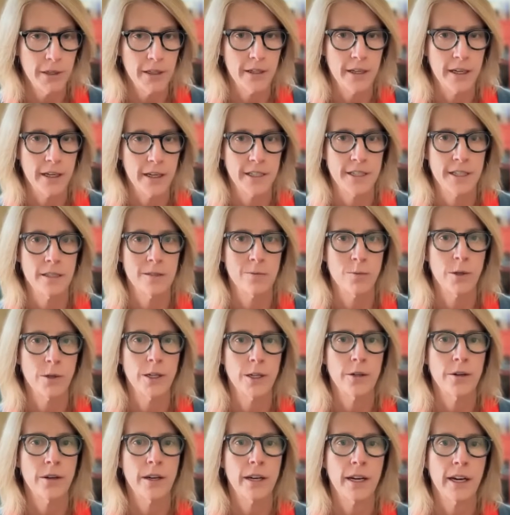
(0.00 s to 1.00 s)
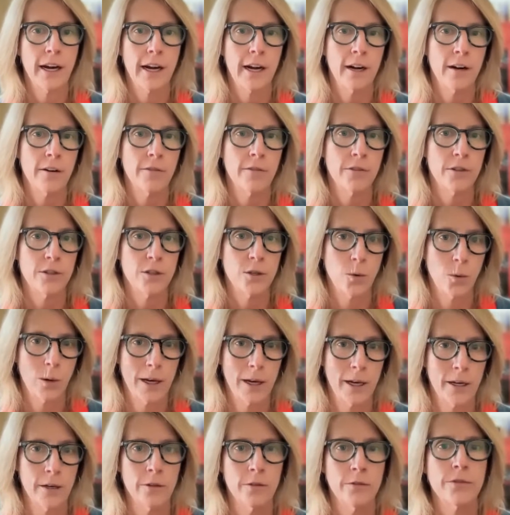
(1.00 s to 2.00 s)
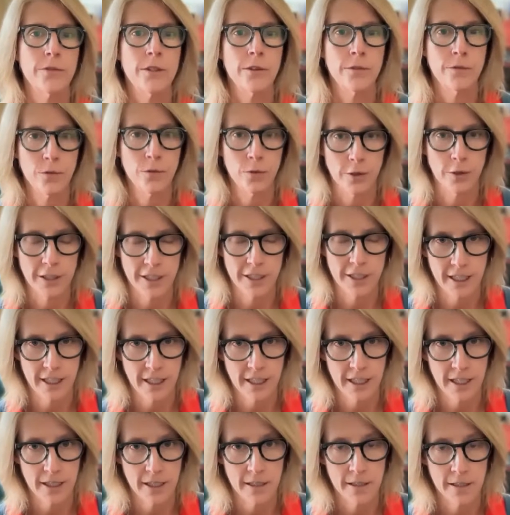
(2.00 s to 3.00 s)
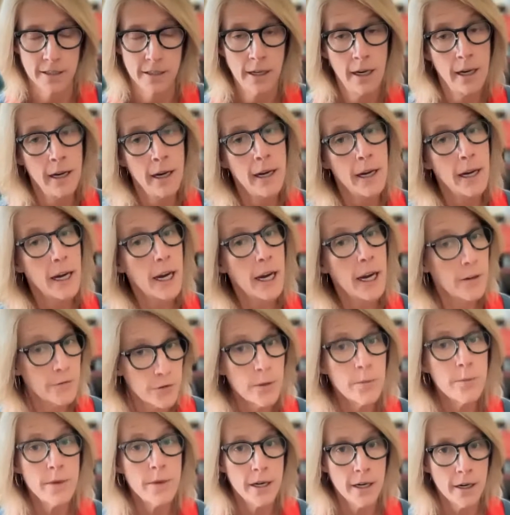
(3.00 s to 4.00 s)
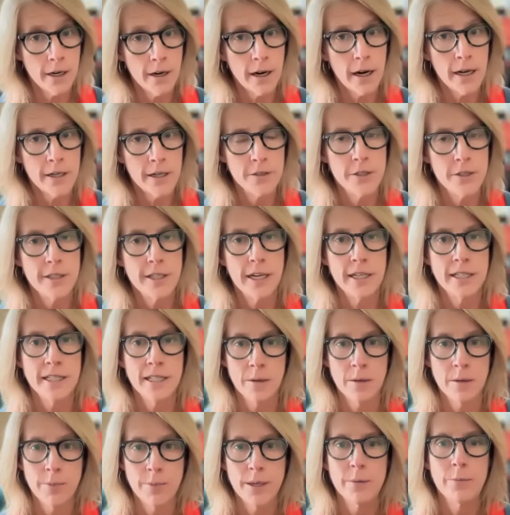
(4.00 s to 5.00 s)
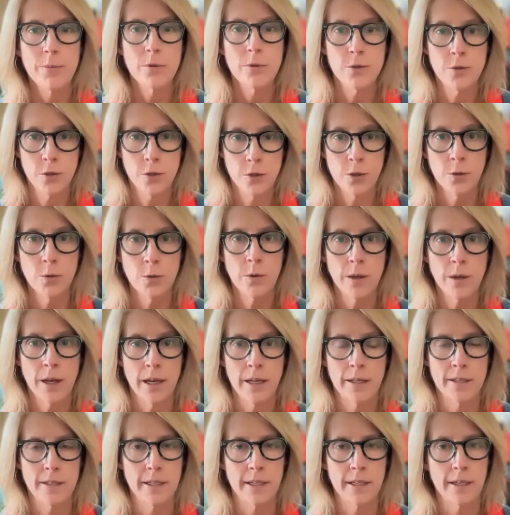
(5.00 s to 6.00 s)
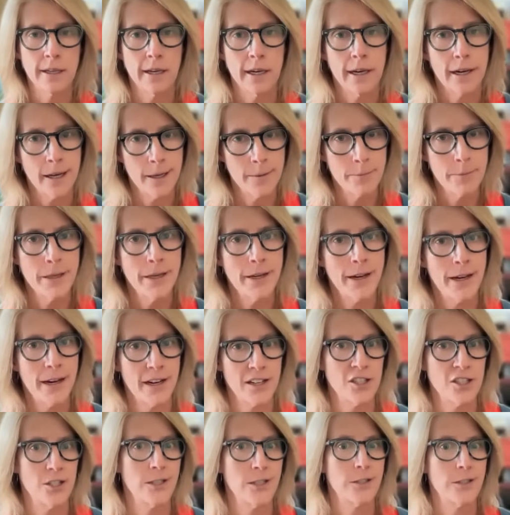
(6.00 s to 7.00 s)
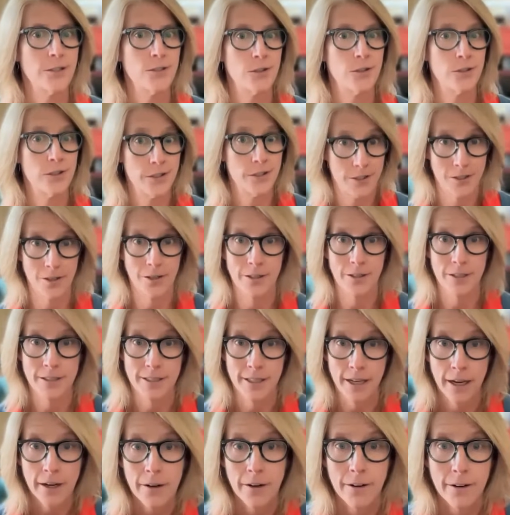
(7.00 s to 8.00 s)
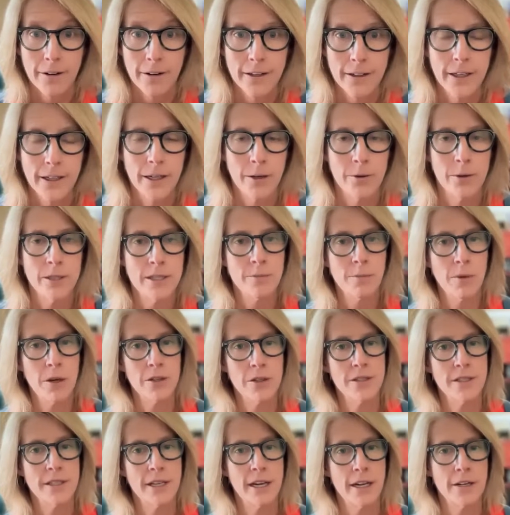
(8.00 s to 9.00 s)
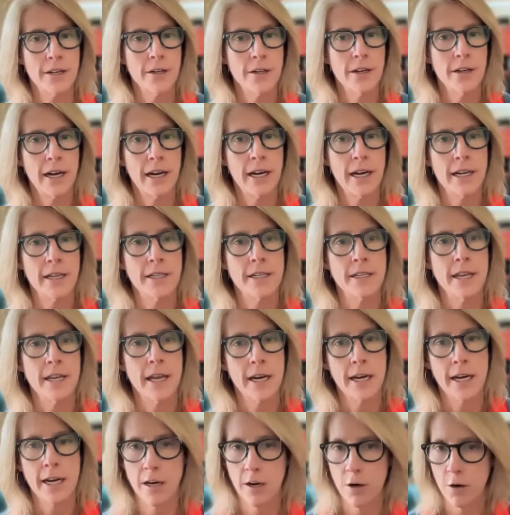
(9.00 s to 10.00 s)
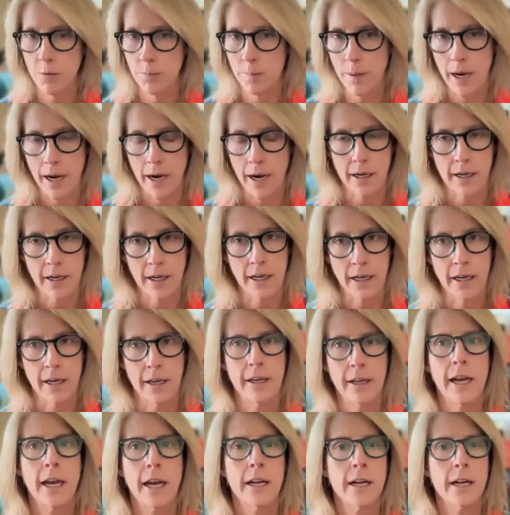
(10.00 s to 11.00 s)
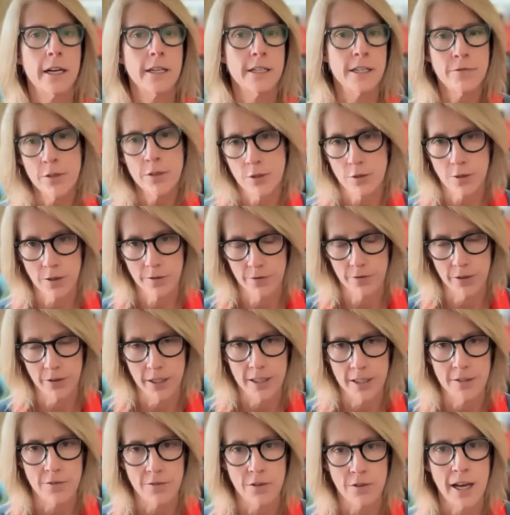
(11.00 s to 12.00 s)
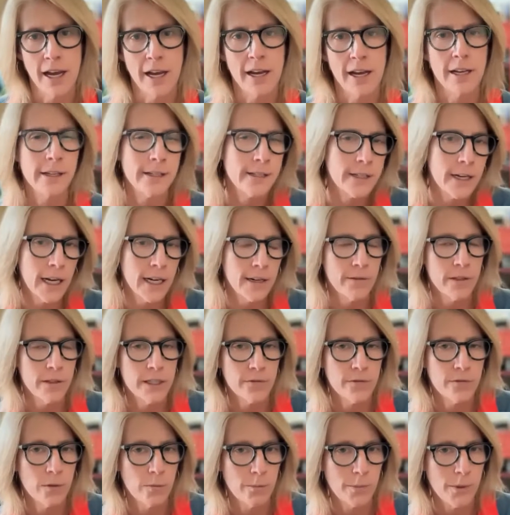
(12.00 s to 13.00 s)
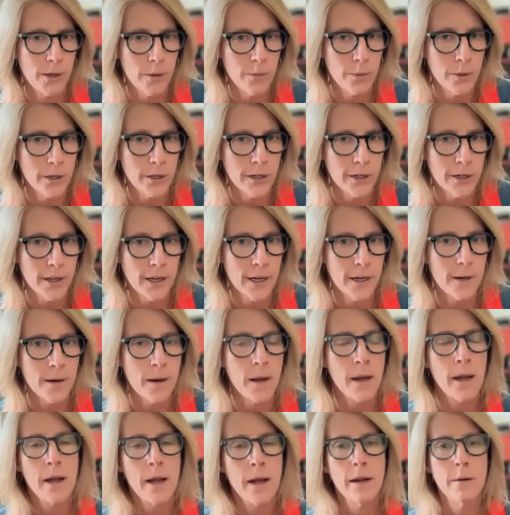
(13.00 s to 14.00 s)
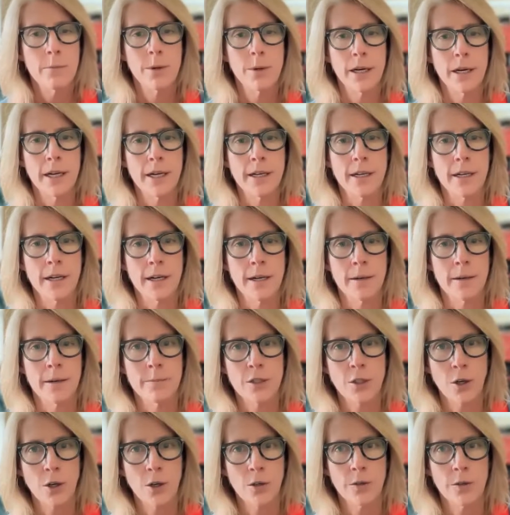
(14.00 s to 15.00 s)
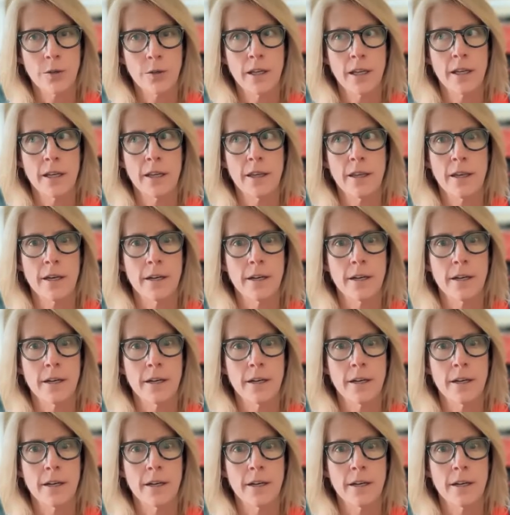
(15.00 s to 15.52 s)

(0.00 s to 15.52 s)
license where you can care for 12 to 14 kids. And from there, as you say, some people do then say, like, I'm going to actually start a center, a small center, and they can go back and get a different sort of license for that. It's kind of a different ballpark there, but certainly